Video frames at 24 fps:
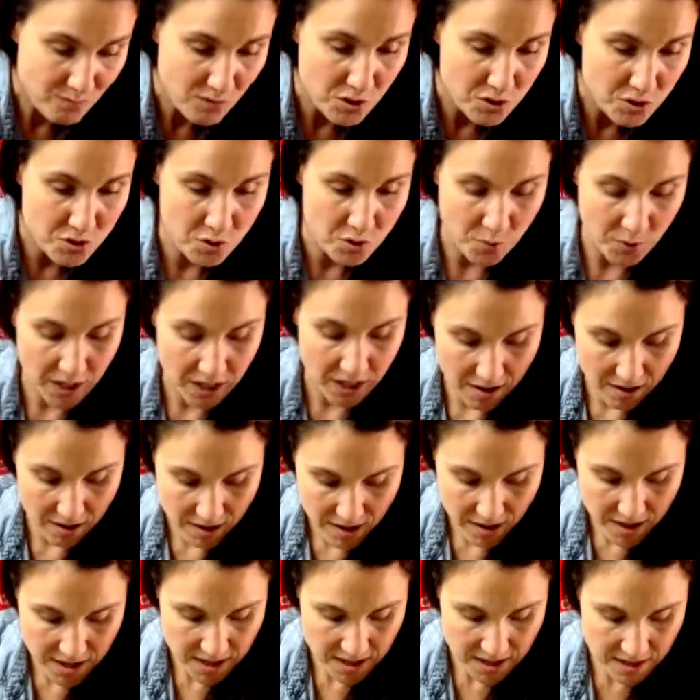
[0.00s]
So we got our
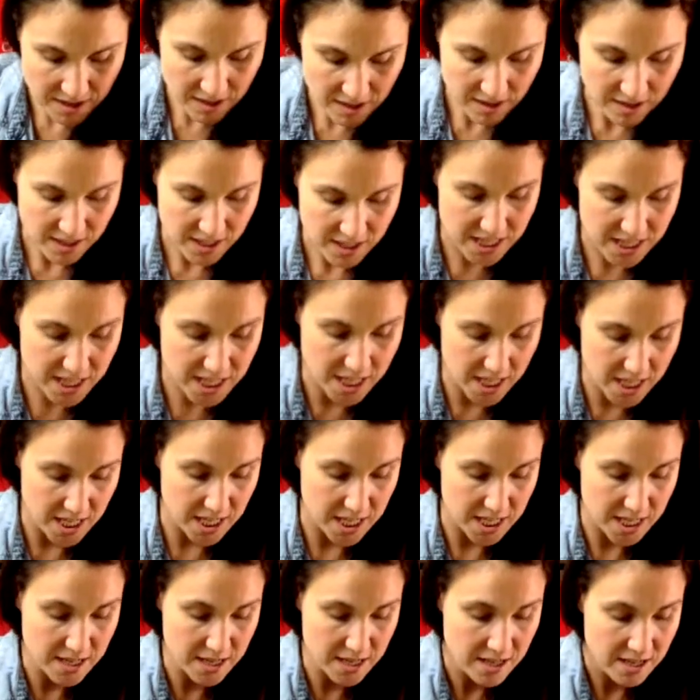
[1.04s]
onion
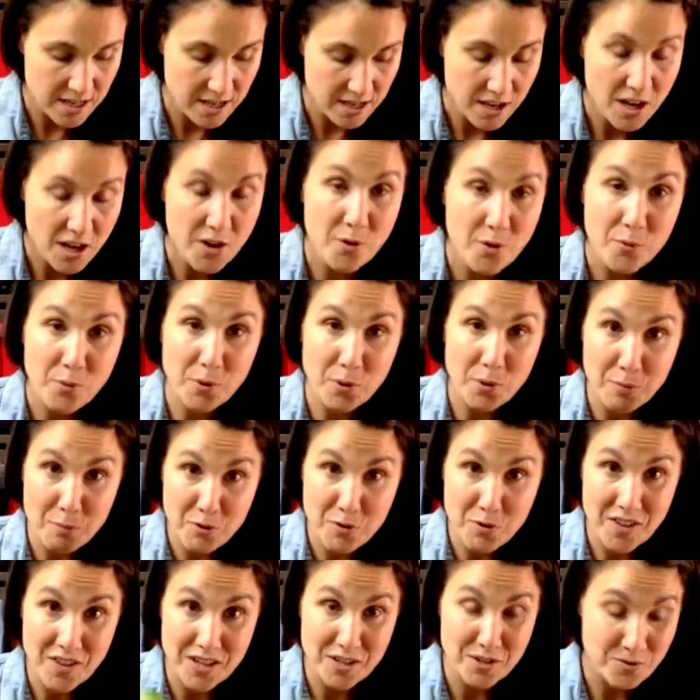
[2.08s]
done. We're gonna
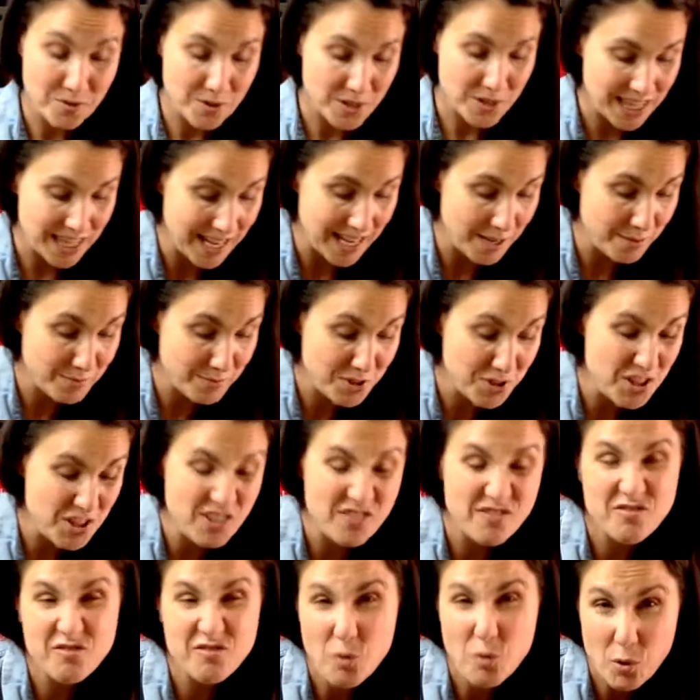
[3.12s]
move on to our limes. You need
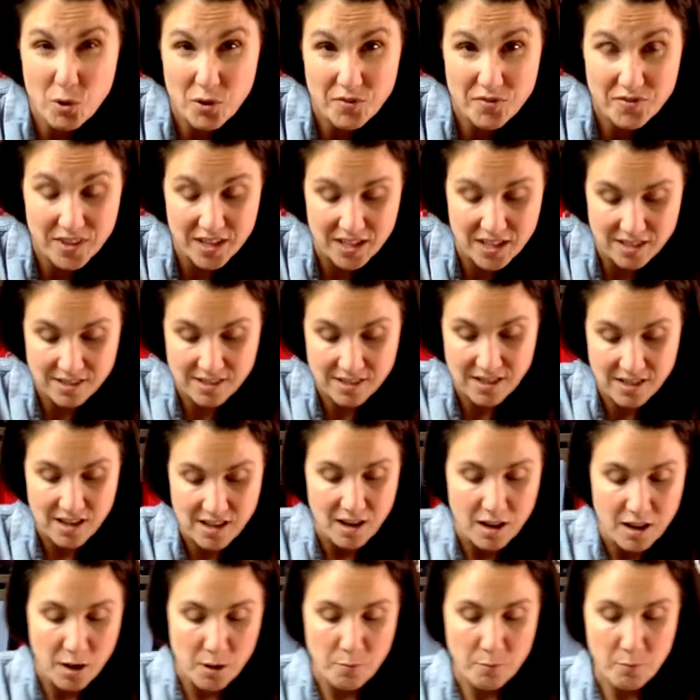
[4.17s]
4 of these.
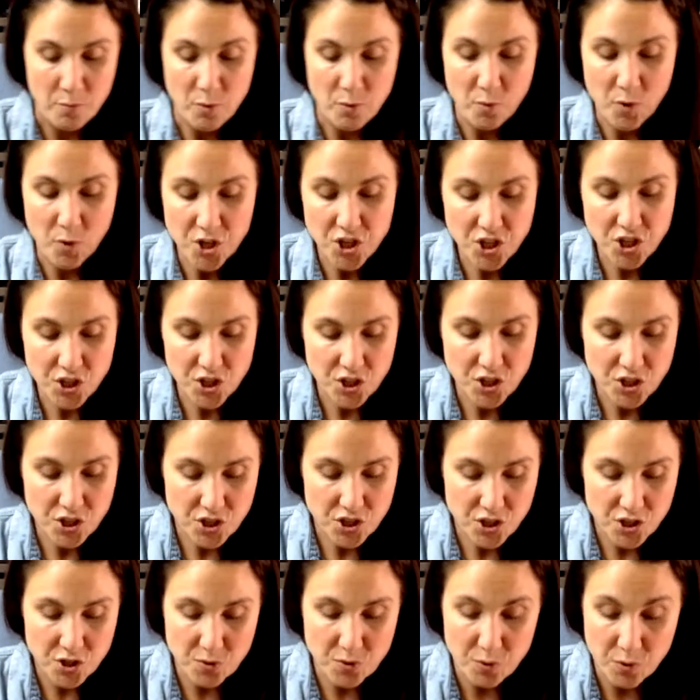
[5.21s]
But what you're gonna
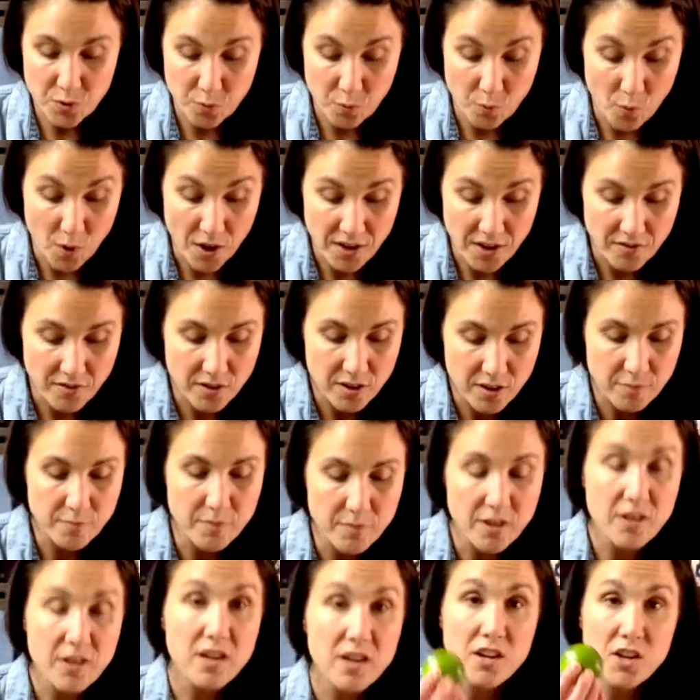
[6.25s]
do with one of them,
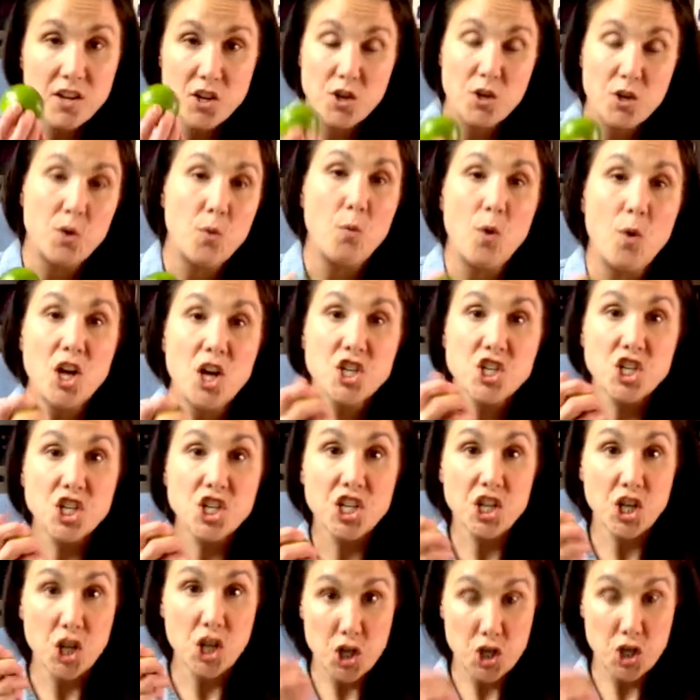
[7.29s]
you're gonna wash
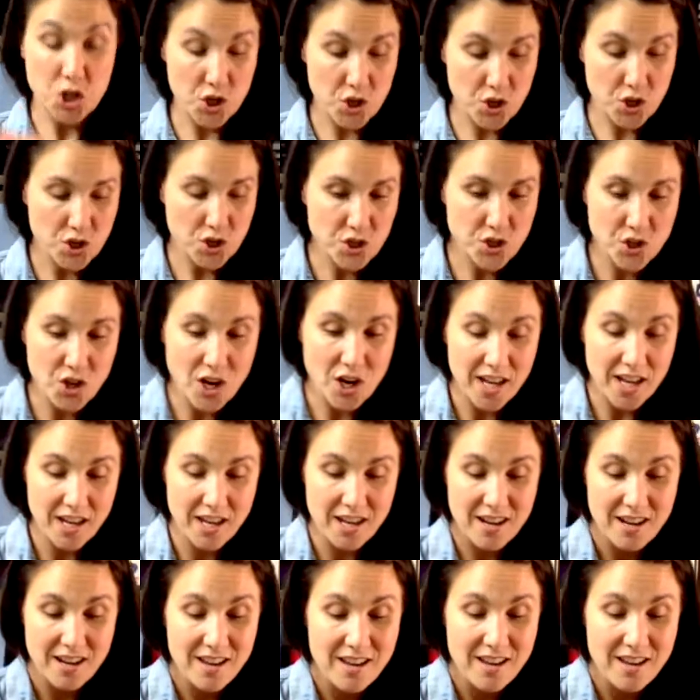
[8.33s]
it, you're gonna dry it,